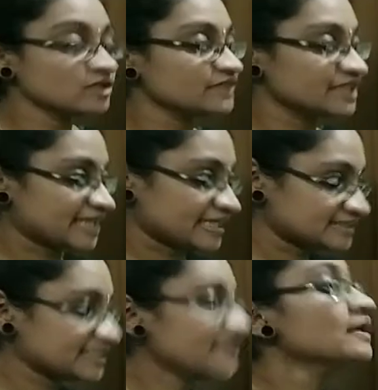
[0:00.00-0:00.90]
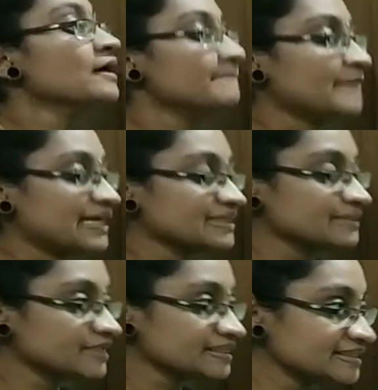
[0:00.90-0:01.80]
So we can say
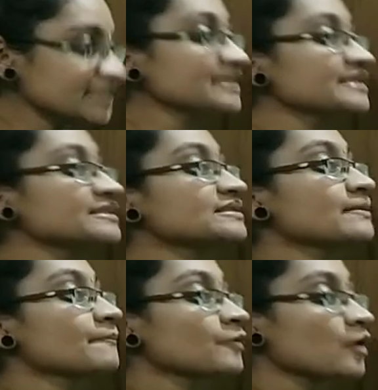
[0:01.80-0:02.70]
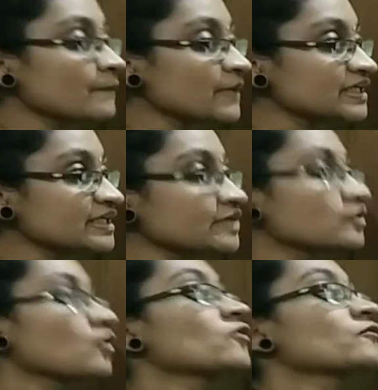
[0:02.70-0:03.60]
malleability is the
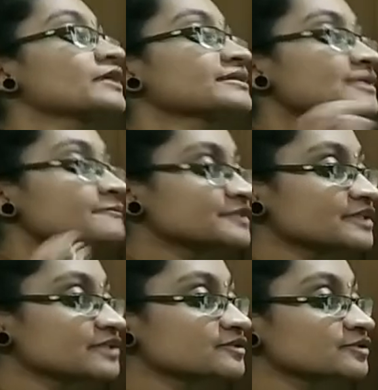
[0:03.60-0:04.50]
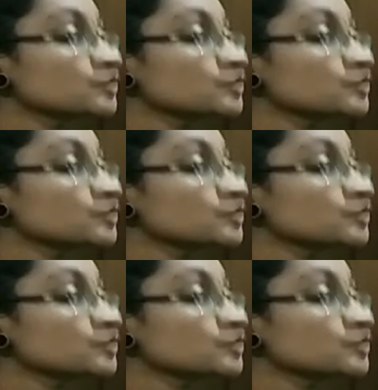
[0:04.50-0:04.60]
property of a substance